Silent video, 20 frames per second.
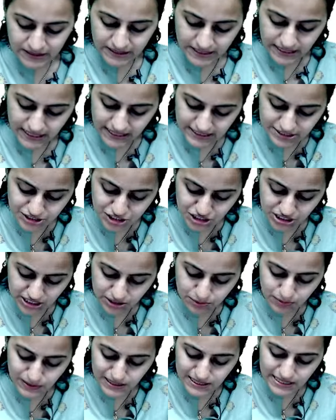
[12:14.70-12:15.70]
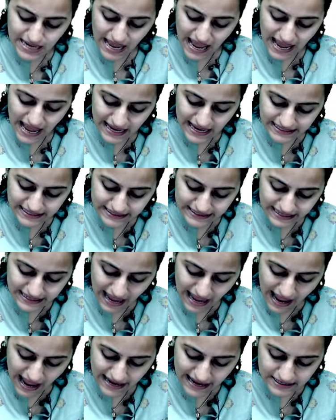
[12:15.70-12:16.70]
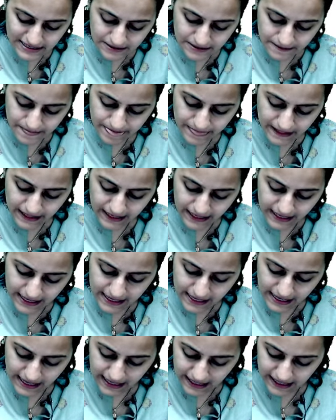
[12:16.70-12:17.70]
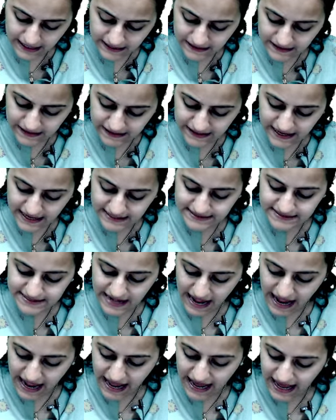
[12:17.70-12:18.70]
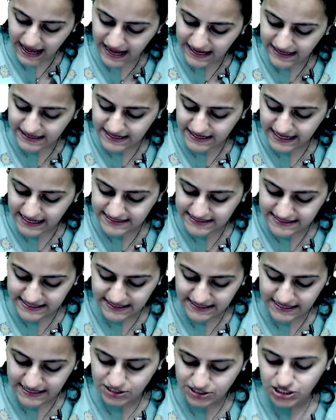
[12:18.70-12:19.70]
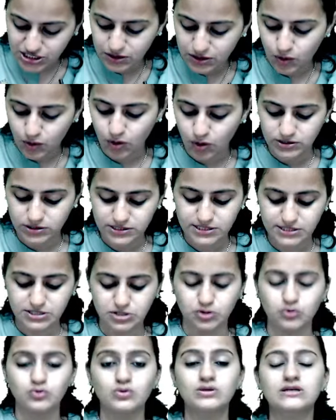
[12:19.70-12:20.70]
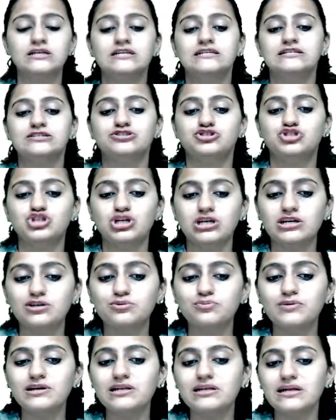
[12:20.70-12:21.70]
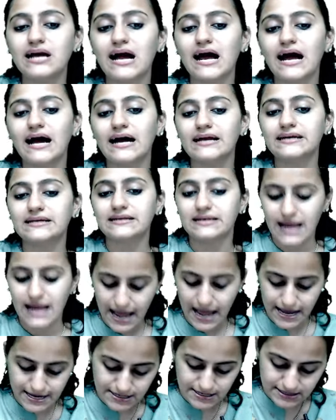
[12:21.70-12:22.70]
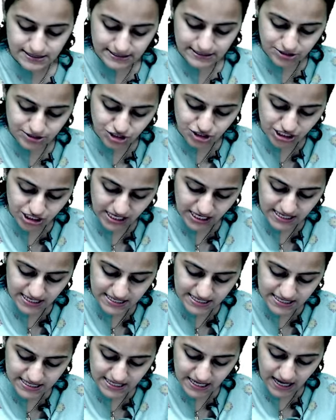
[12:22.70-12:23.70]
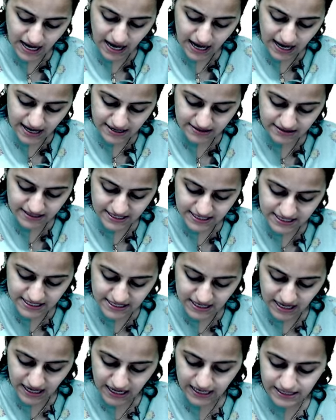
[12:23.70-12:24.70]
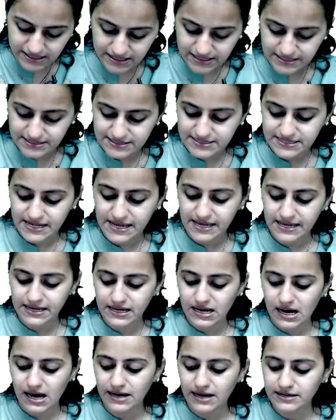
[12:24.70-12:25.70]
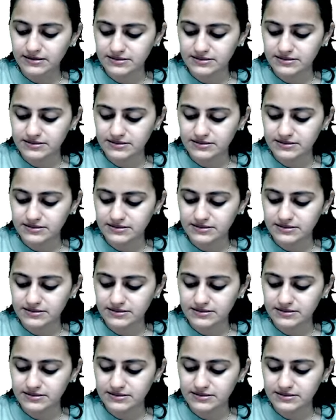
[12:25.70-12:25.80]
In Jervell and Lange, AN, it has and SNHL also. Jervell and Lange, J-E-R, E-R is A-R.